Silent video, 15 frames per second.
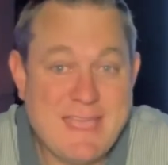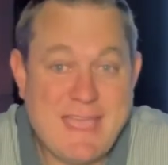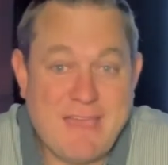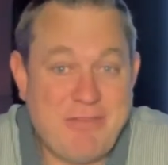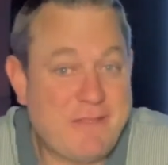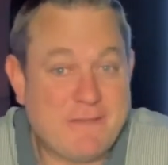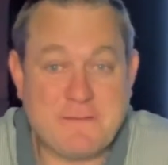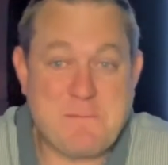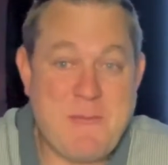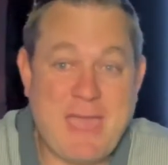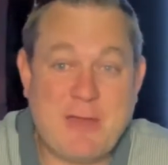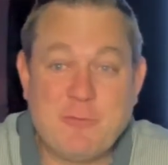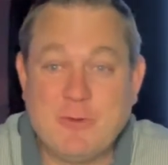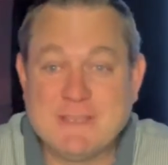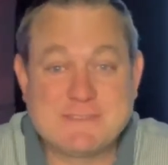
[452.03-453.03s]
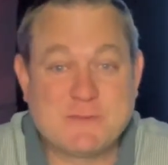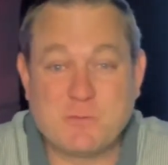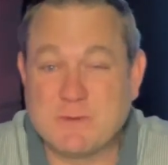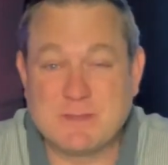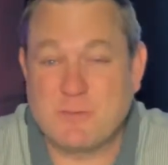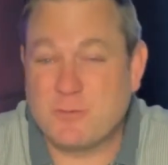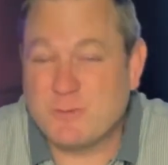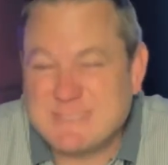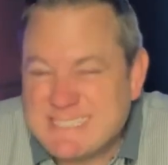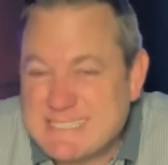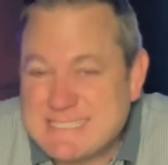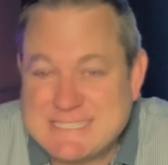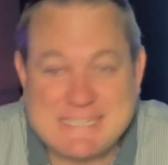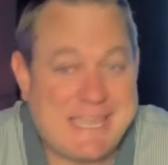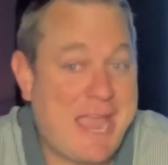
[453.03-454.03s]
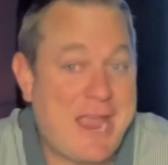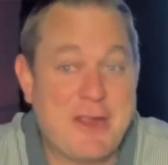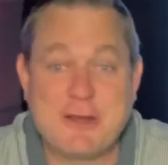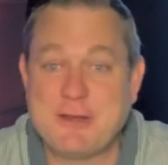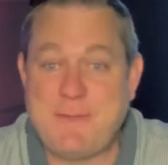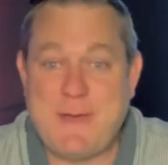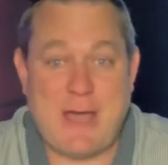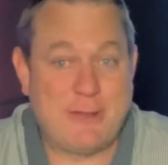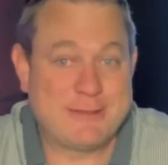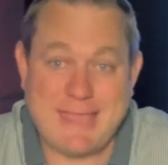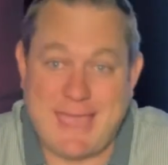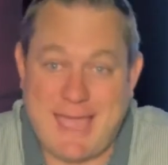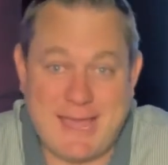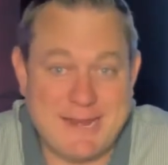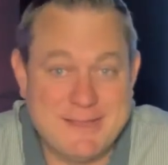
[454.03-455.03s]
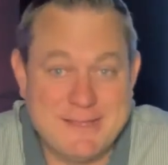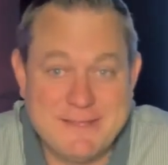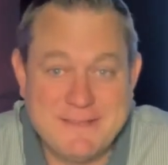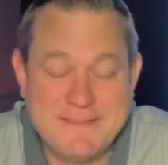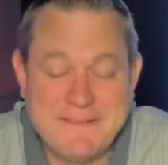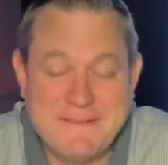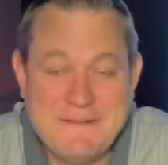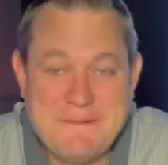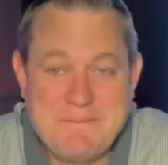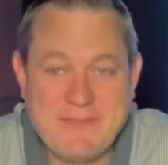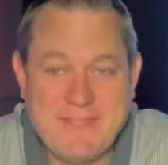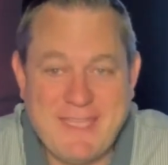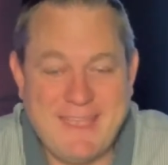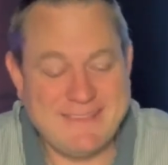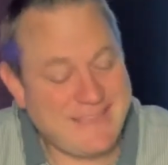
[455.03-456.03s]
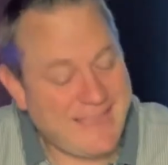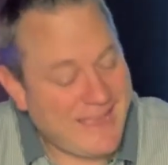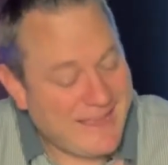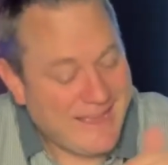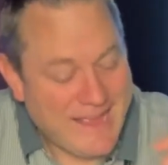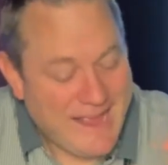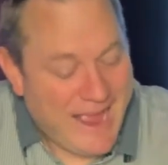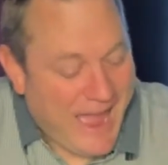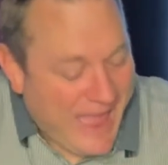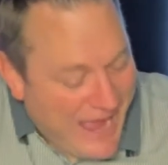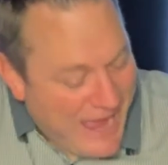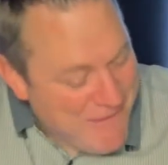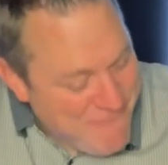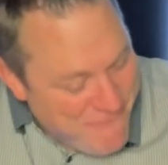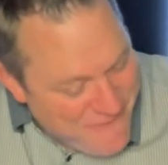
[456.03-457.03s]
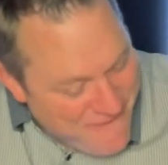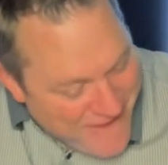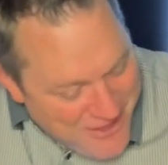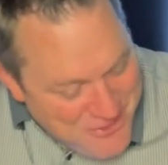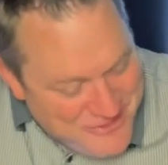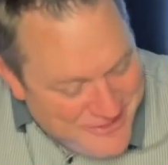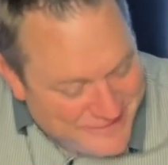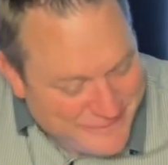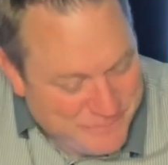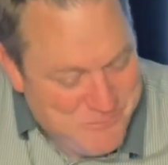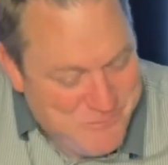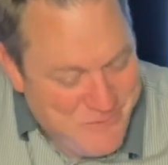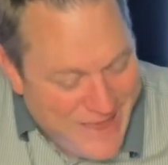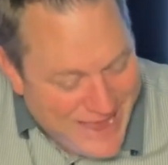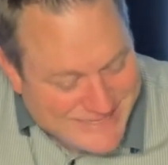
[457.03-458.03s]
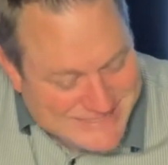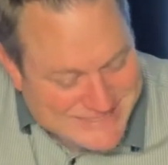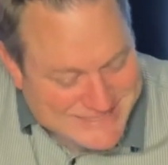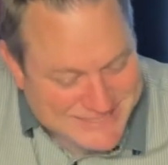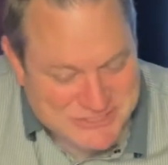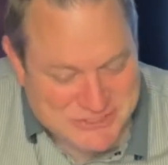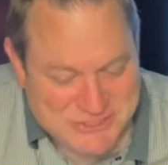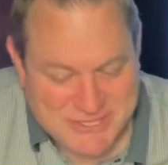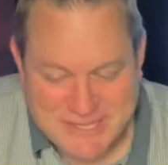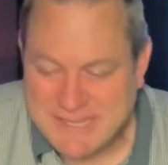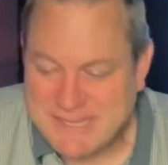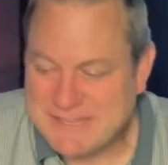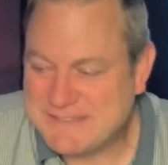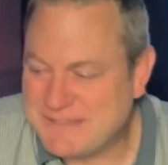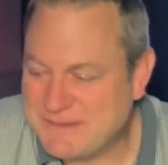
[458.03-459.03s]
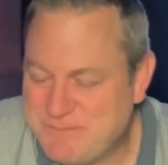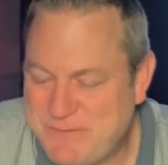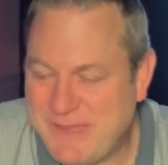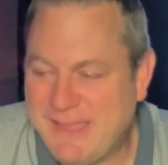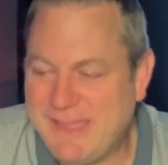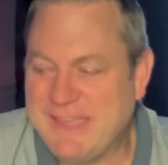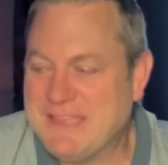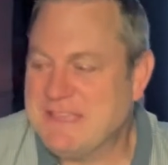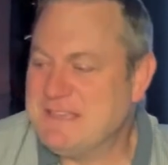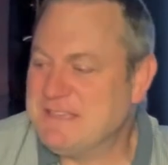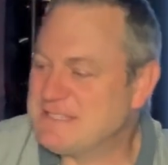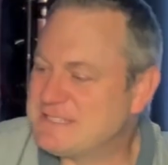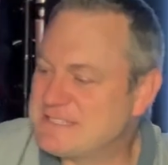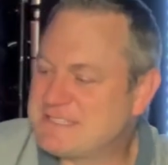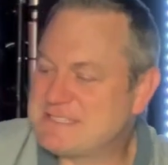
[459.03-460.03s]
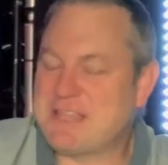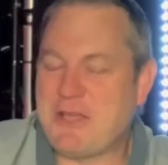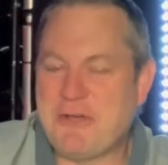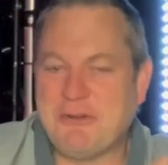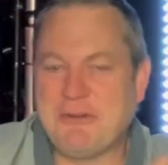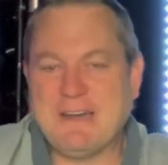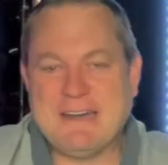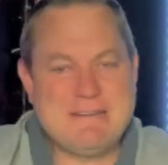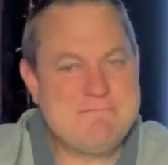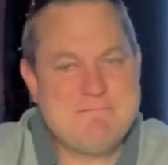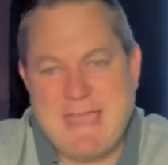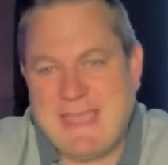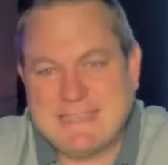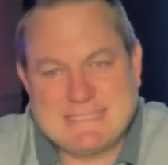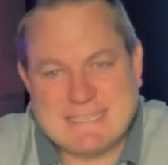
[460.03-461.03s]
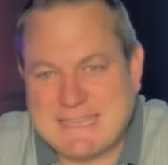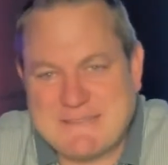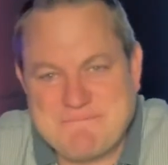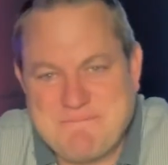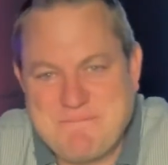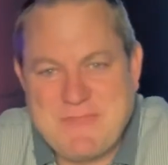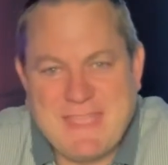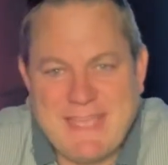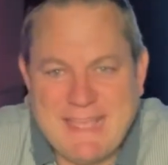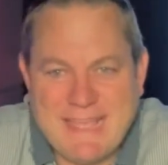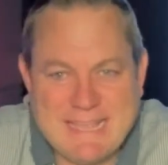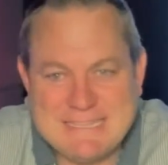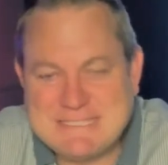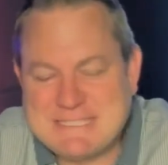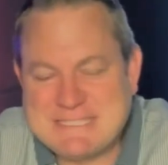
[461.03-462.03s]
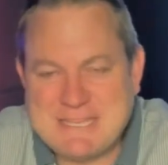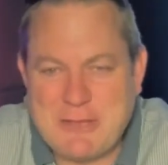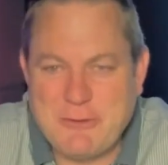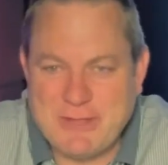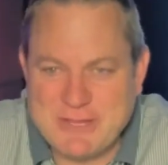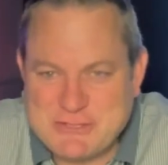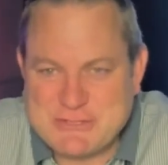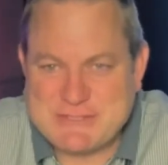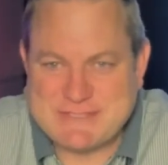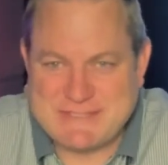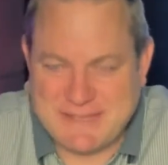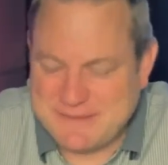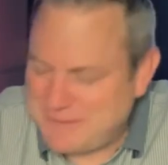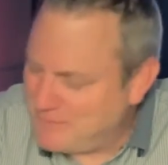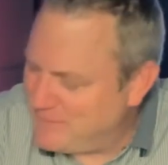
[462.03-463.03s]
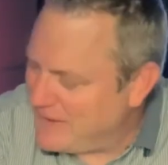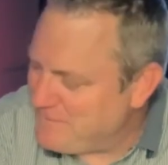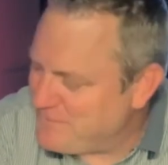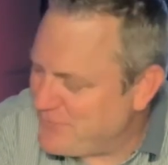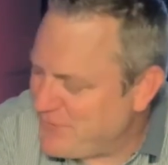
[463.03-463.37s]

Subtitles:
And this man was scared about that. And I found this passage to be so amazing and so interesting to me,